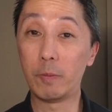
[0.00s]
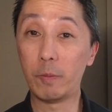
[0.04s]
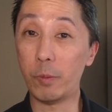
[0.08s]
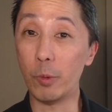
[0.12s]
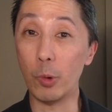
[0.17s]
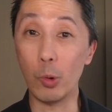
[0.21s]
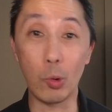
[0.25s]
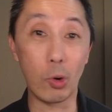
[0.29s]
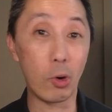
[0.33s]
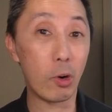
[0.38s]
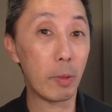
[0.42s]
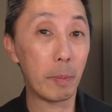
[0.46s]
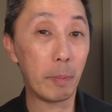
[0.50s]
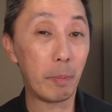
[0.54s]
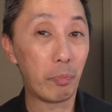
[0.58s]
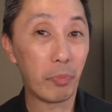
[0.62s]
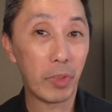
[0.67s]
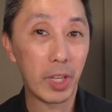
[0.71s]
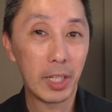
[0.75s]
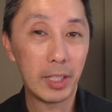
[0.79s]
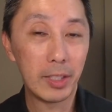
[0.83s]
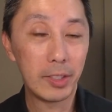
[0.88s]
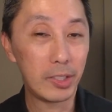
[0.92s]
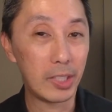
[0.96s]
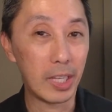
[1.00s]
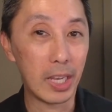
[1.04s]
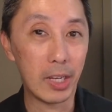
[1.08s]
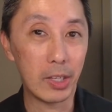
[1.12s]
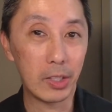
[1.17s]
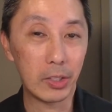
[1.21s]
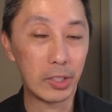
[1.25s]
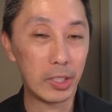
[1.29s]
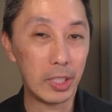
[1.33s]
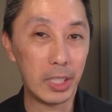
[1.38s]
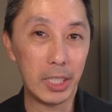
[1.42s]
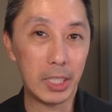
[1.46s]
for
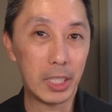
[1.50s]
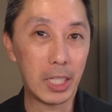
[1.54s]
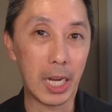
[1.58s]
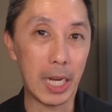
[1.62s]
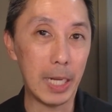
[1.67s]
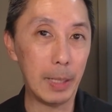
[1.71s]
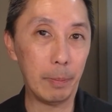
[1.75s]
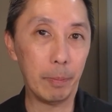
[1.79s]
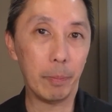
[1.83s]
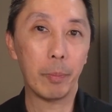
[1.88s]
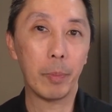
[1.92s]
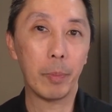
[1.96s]
salesy type